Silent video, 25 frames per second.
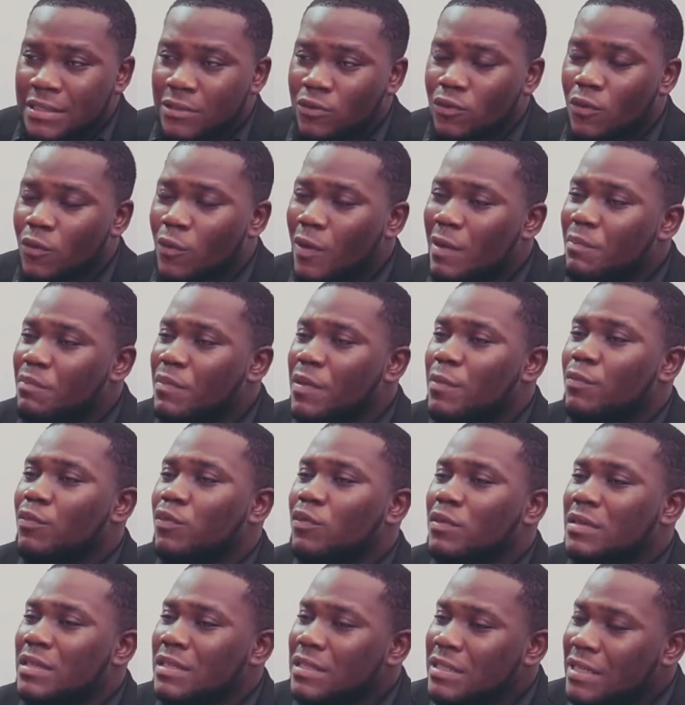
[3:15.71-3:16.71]
So when people
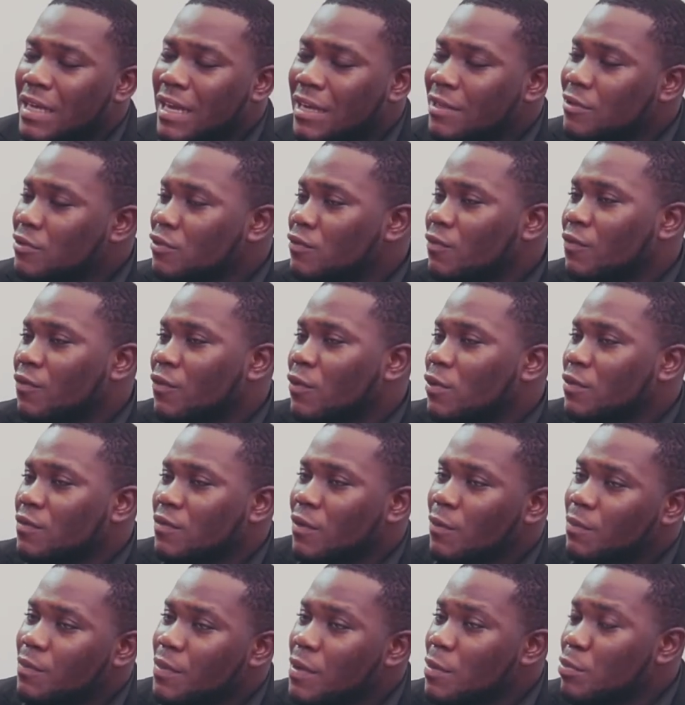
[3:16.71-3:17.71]
decide to vote for
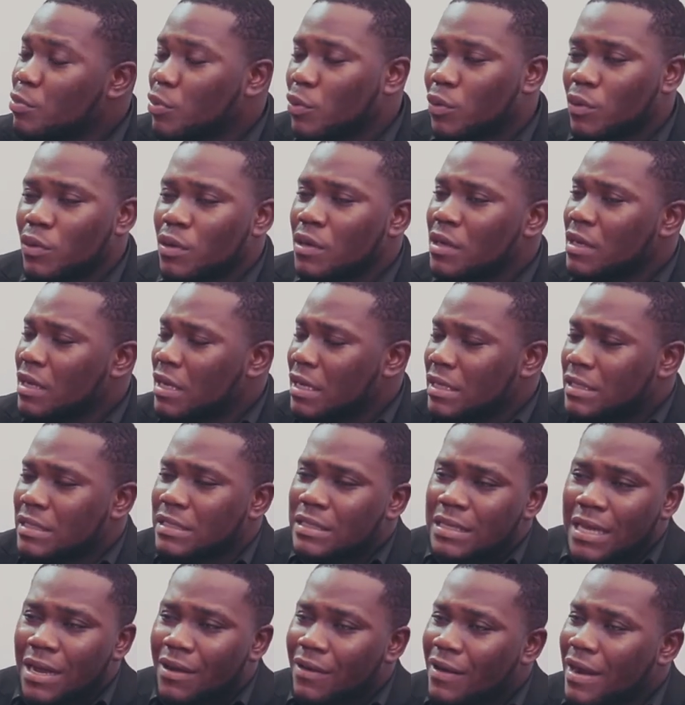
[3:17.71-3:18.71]
people, it's
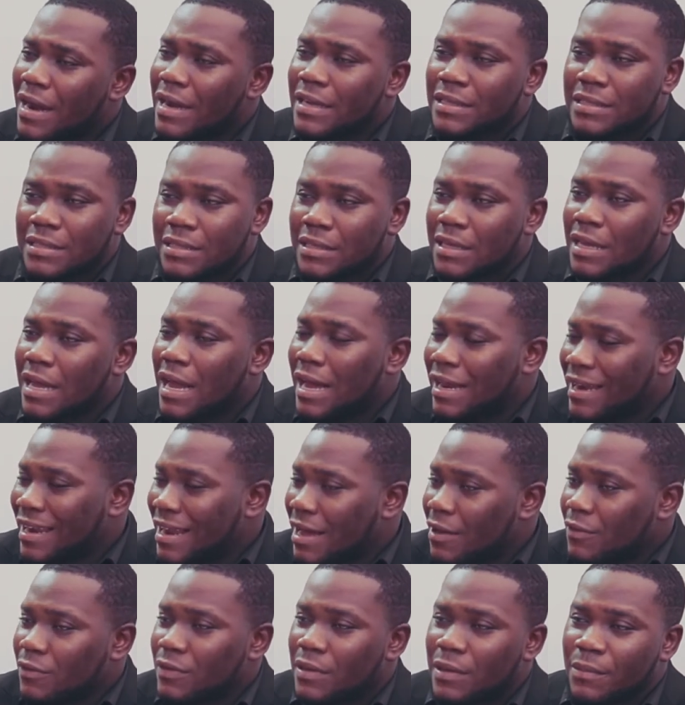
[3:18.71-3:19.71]
their right.
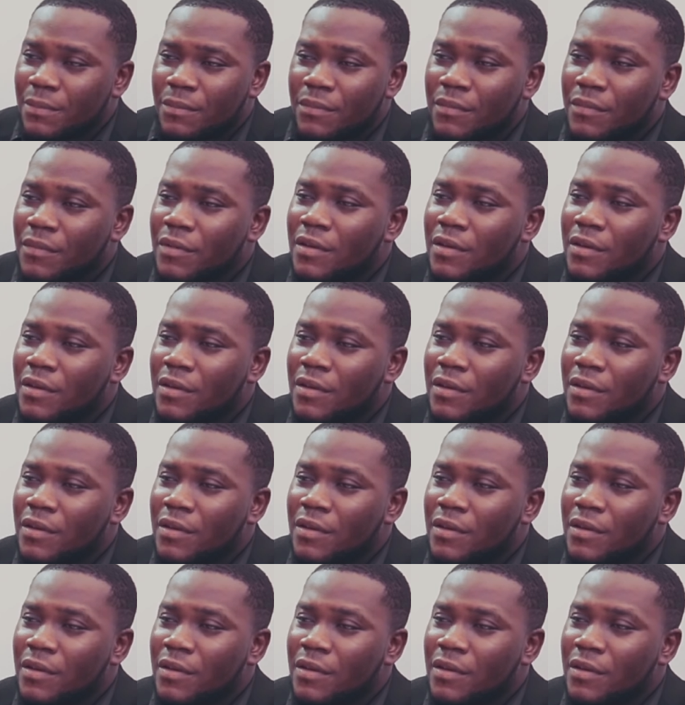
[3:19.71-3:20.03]
Allow them.